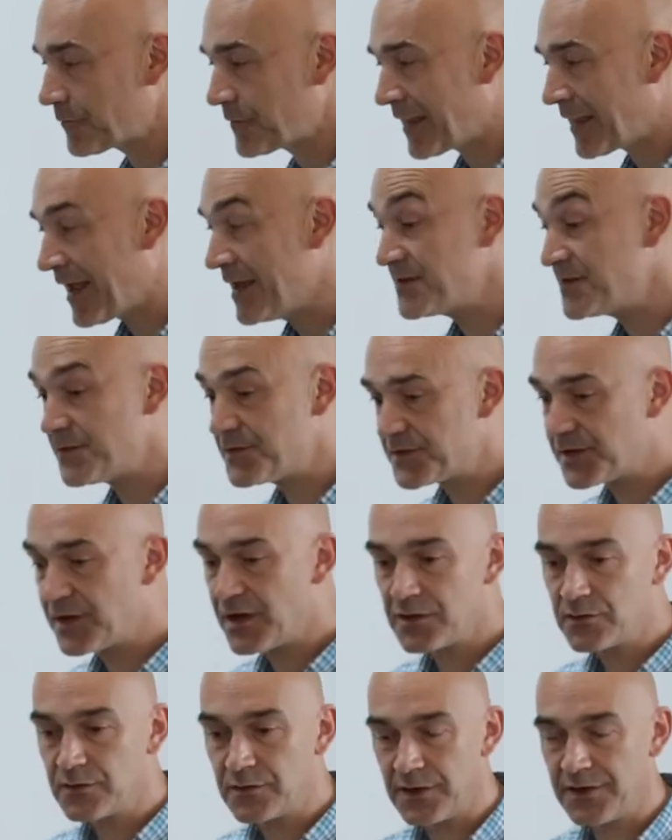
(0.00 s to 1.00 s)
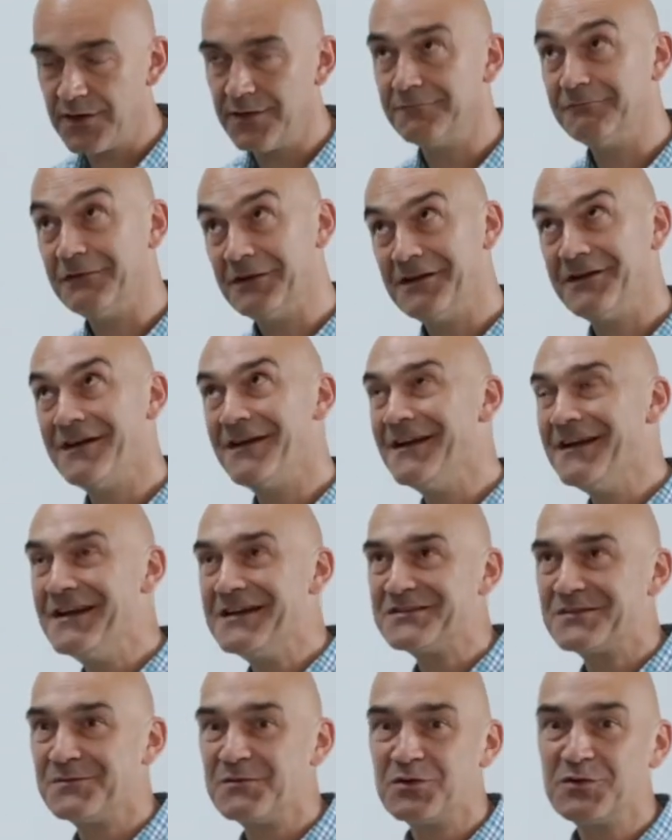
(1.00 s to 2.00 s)
And so there's
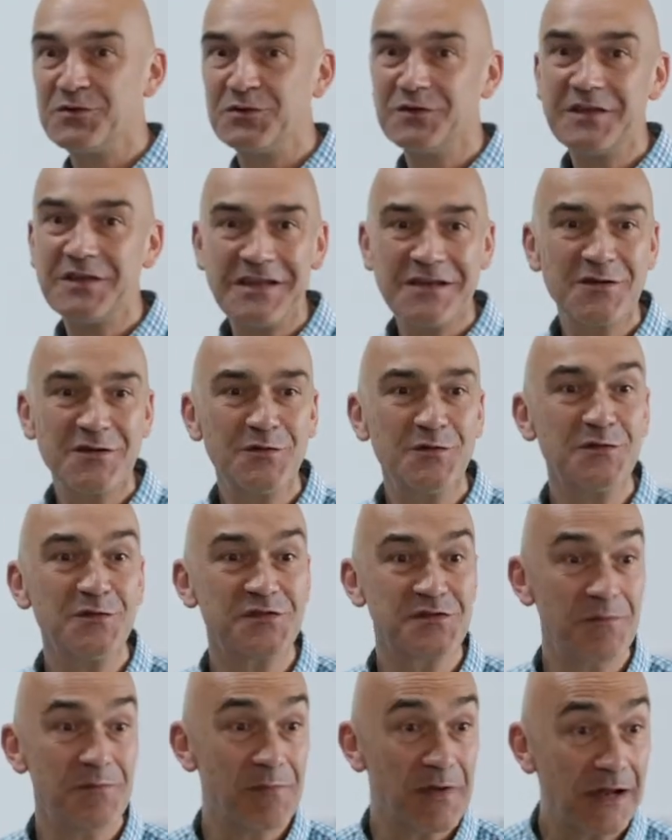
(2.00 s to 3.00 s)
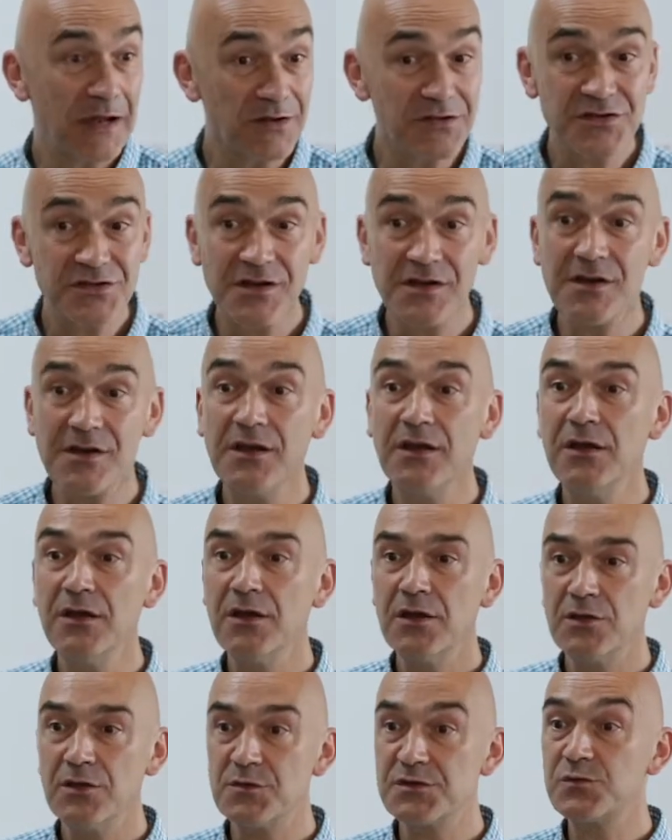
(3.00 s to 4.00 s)
somebody called Guy Cools, a Belgian,
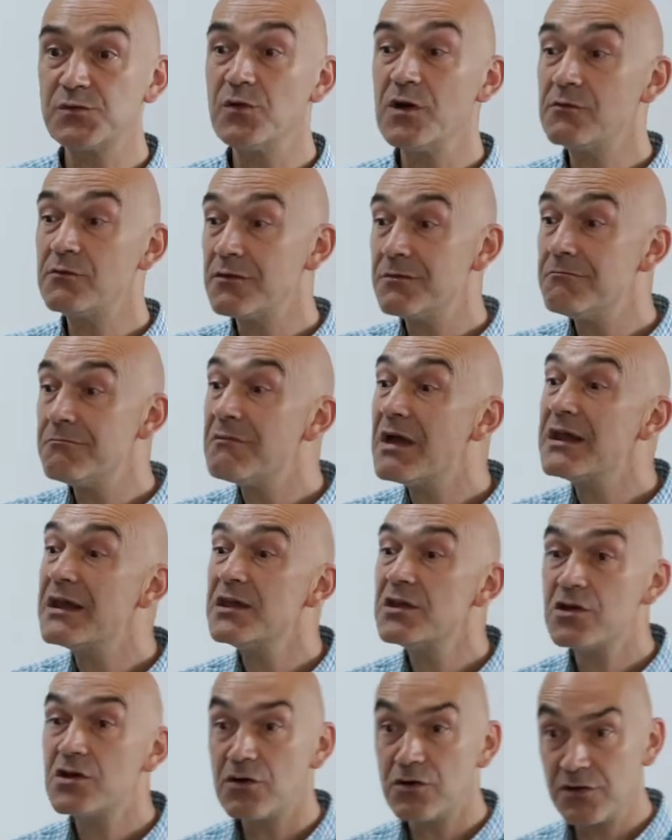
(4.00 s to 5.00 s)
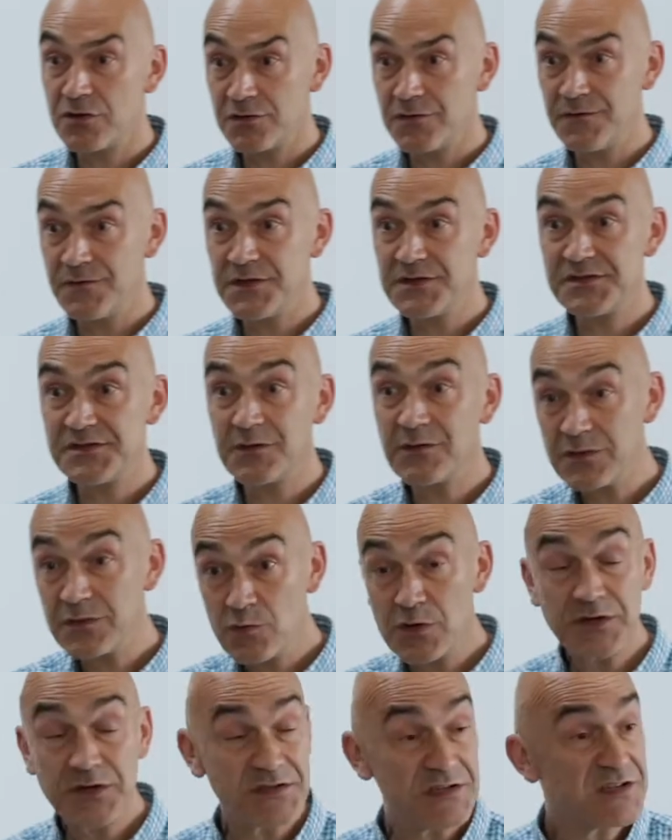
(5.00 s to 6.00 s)
who has worked with many choreographers, and he
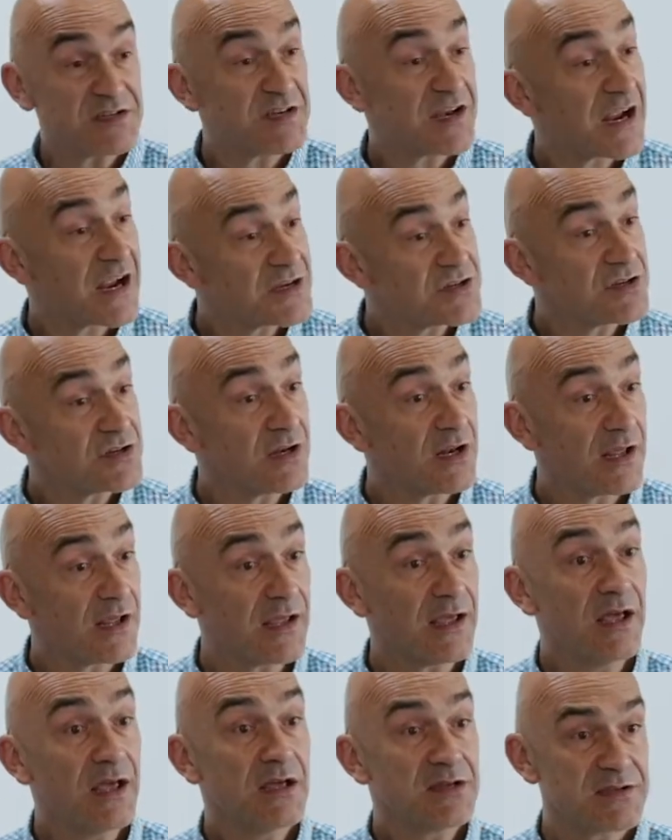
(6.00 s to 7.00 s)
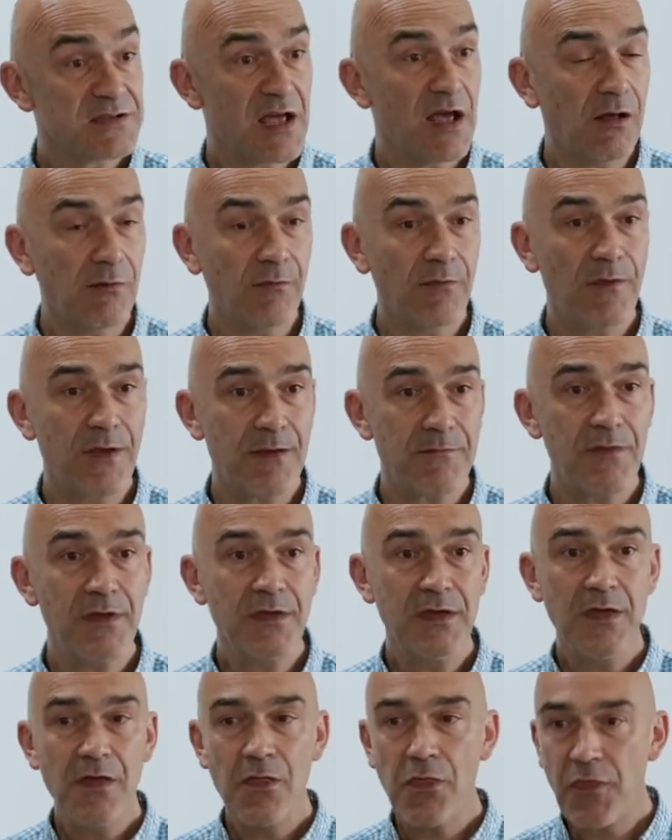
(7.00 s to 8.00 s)
works internationally to help them
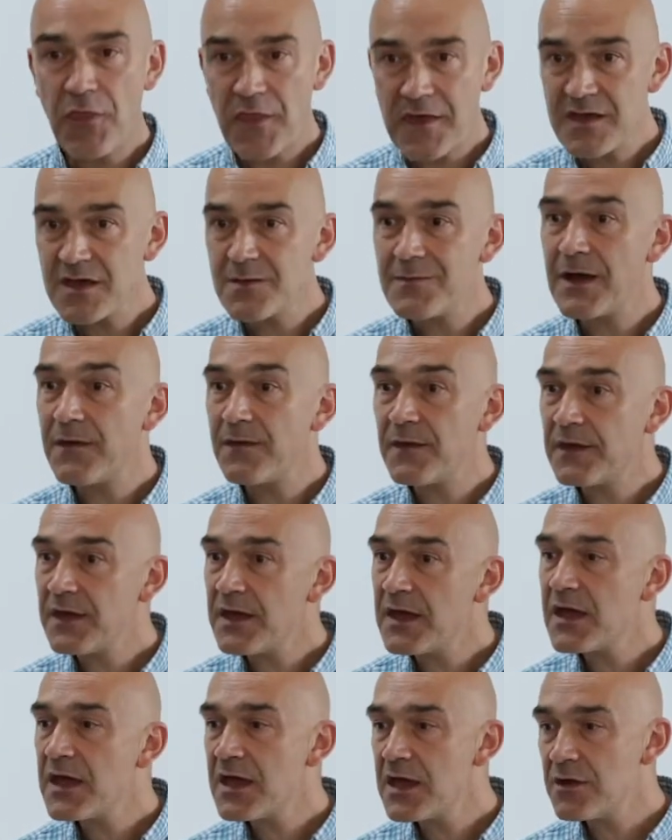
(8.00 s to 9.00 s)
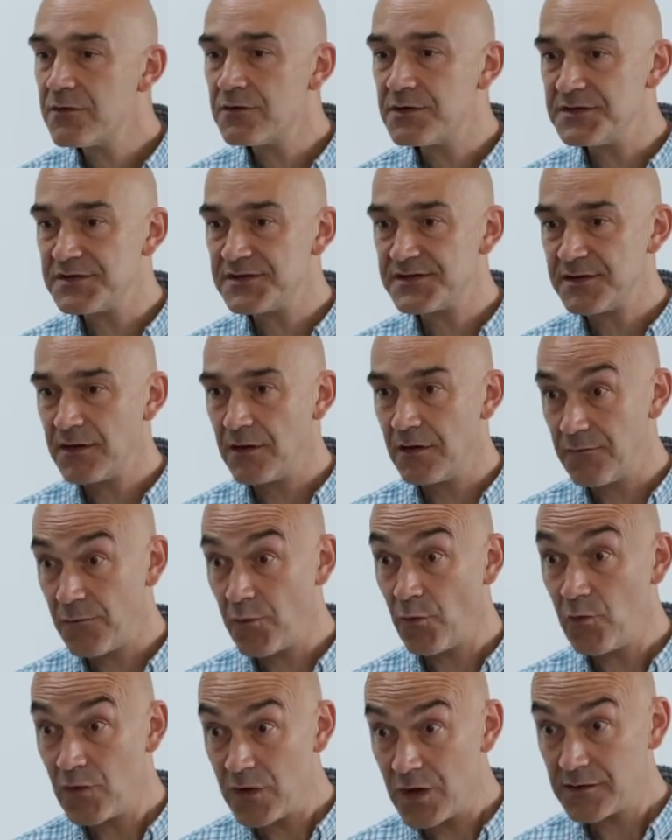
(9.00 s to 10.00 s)
think about the coherence of the
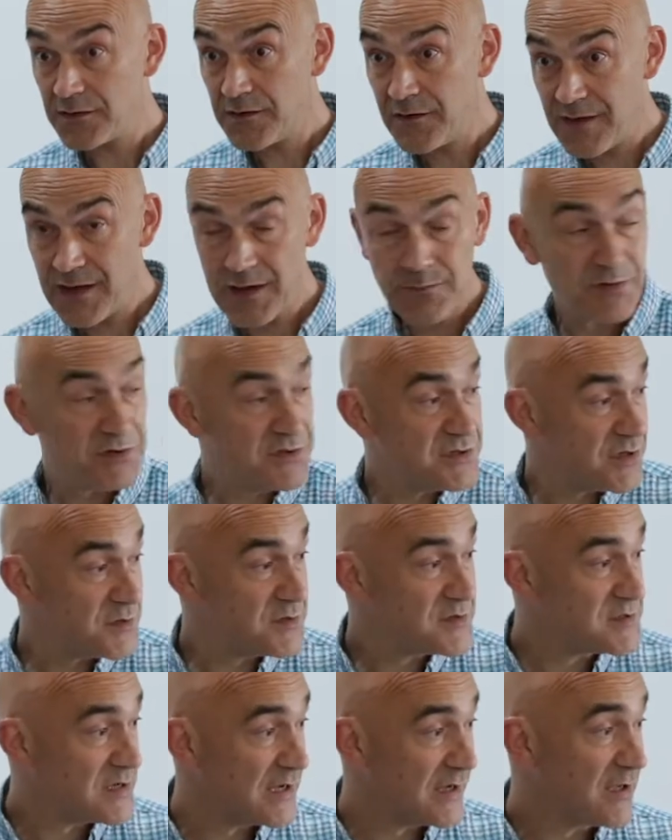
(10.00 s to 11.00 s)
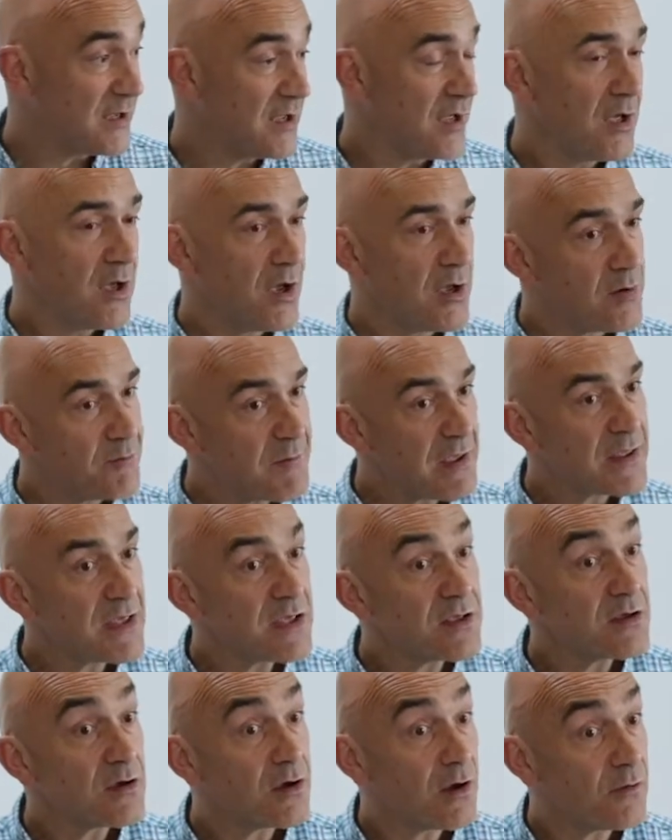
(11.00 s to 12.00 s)
work that they're producing, and
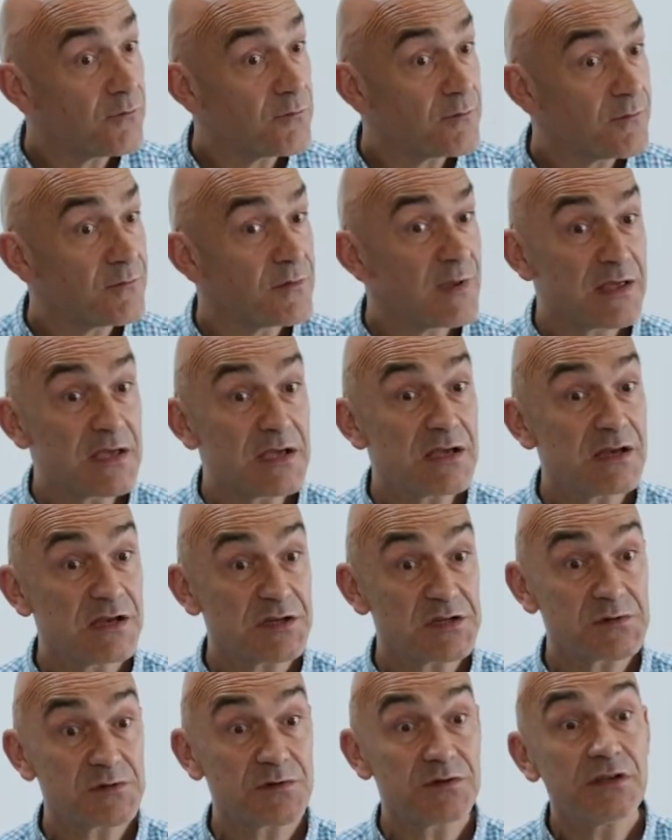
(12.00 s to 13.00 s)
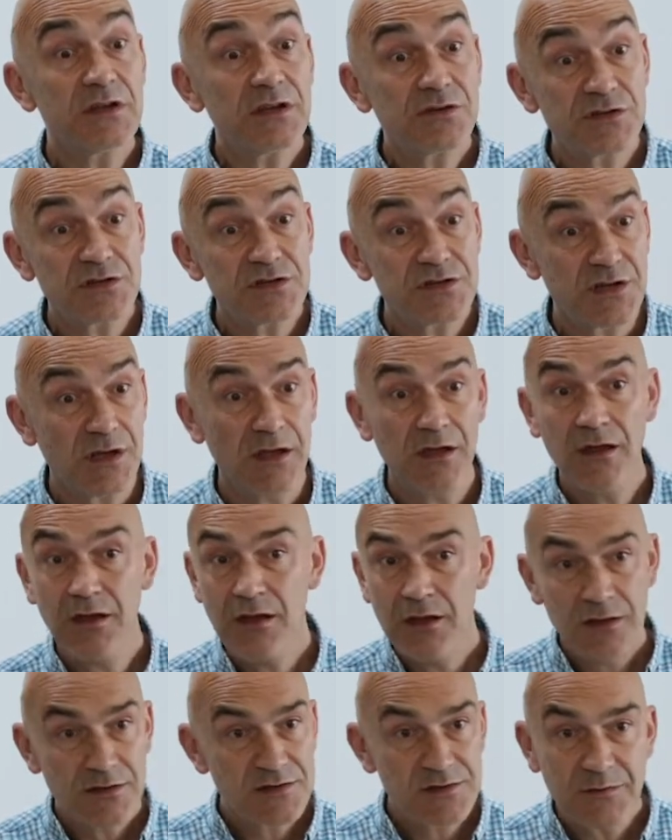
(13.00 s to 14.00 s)
often making fictions literature,
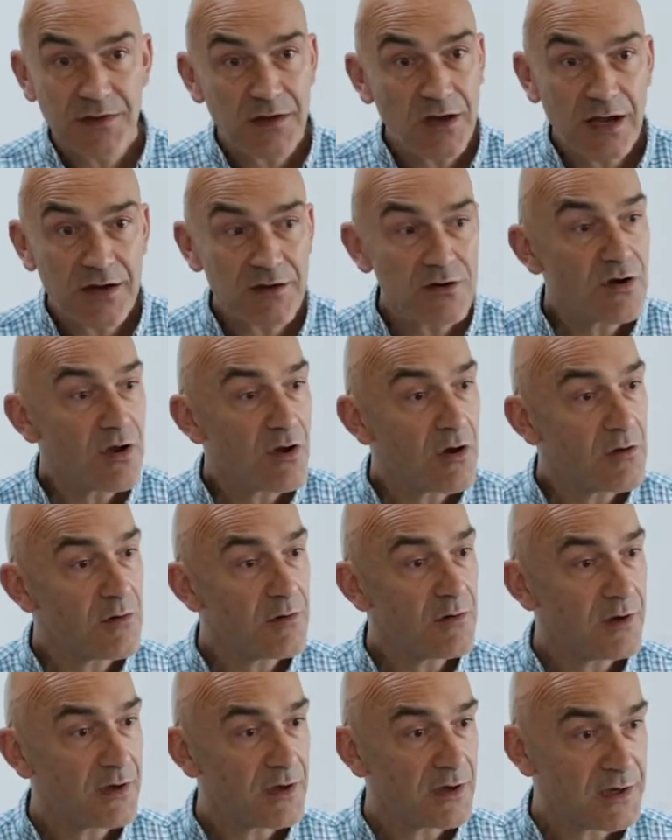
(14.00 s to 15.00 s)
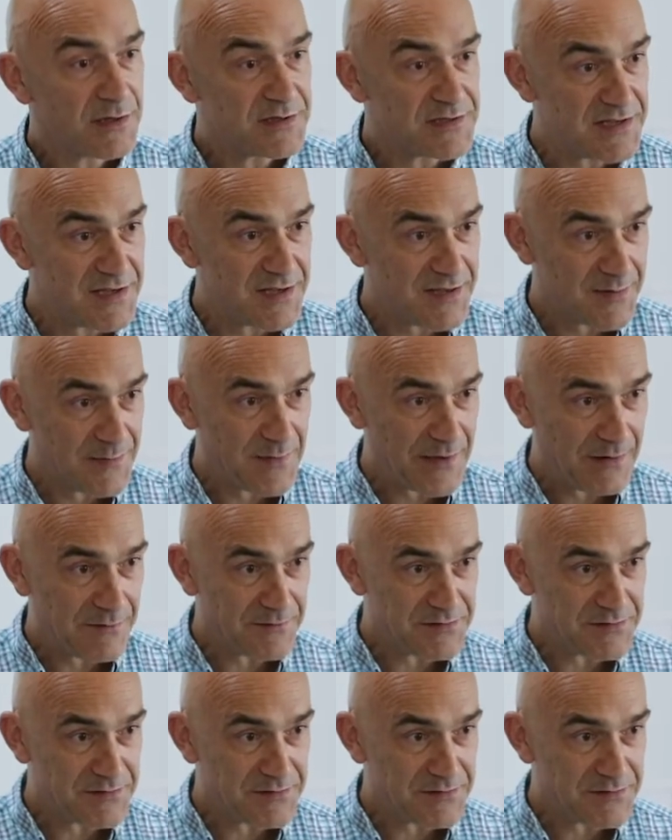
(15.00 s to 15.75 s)
something I had no idea about.